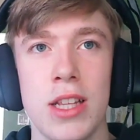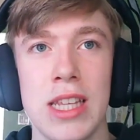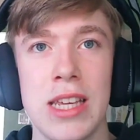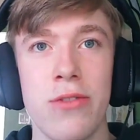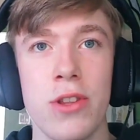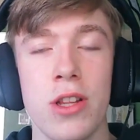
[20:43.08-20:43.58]

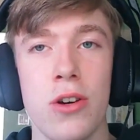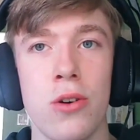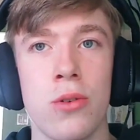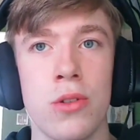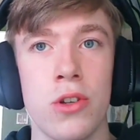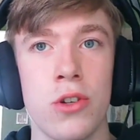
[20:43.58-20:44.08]
Even
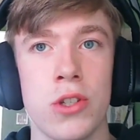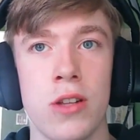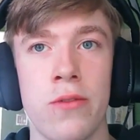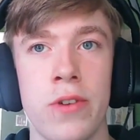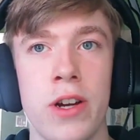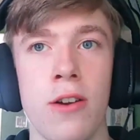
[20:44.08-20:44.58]
though there's
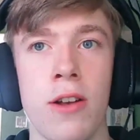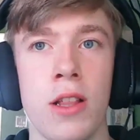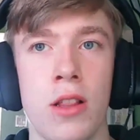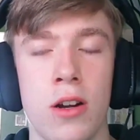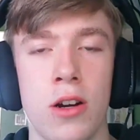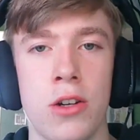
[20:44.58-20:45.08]
a very
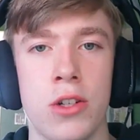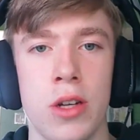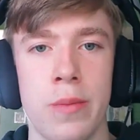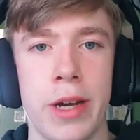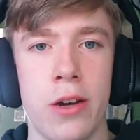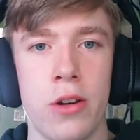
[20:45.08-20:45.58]
large
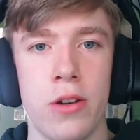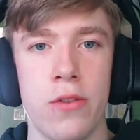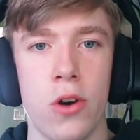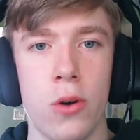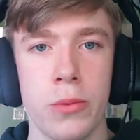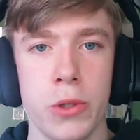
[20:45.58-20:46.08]
amount
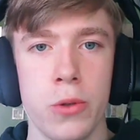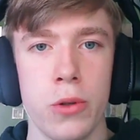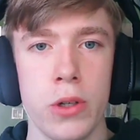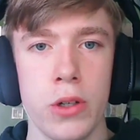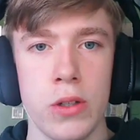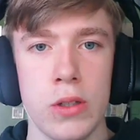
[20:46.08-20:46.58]
of
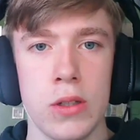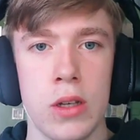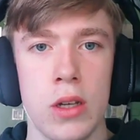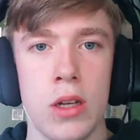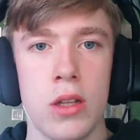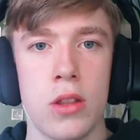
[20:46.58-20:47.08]
homeschoolers,
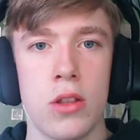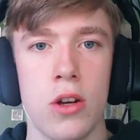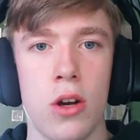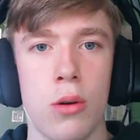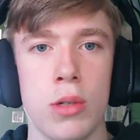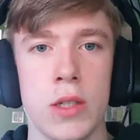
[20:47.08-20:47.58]

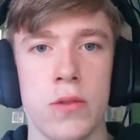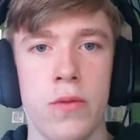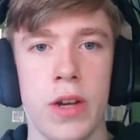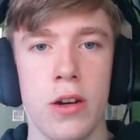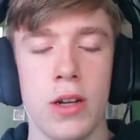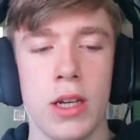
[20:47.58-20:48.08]
they're always
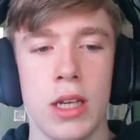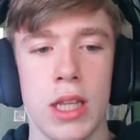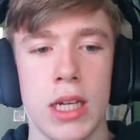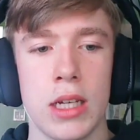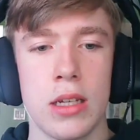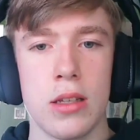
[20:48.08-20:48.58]
very
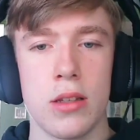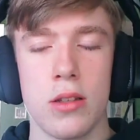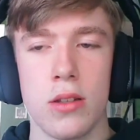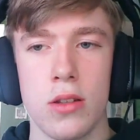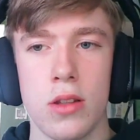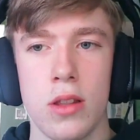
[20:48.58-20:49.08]
like
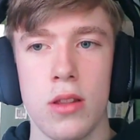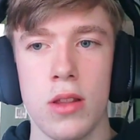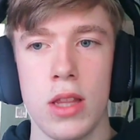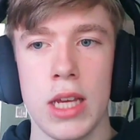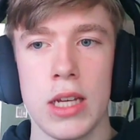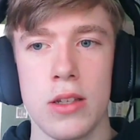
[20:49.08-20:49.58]

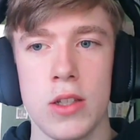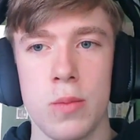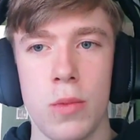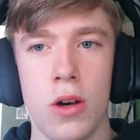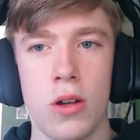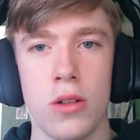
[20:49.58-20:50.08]

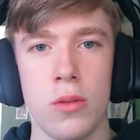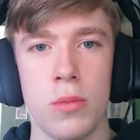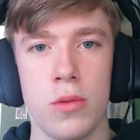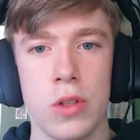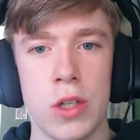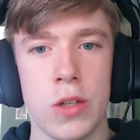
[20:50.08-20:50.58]
small,
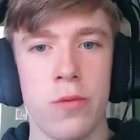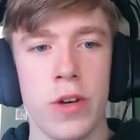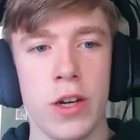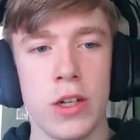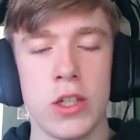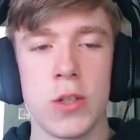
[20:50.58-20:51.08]

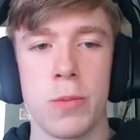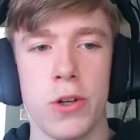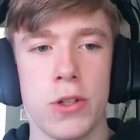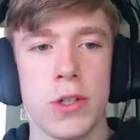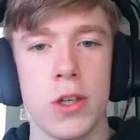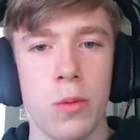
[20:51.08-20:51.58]
very
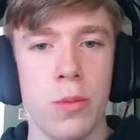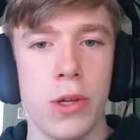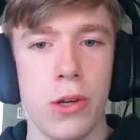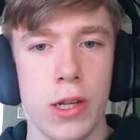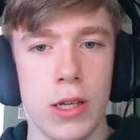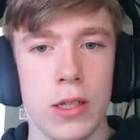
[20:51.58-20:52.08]
dispersed
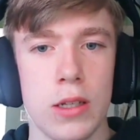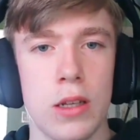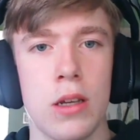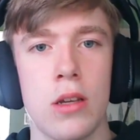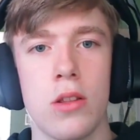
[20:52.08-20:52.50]
communities.